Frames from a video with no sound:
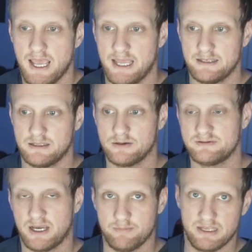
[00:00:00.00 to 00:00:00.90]
At no
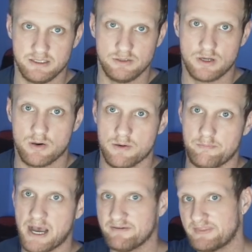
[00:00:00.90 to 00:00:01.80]
time can you go
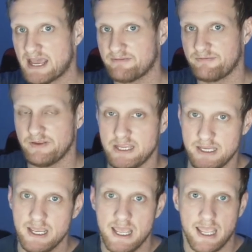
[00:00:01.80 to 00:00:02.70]
above that fee.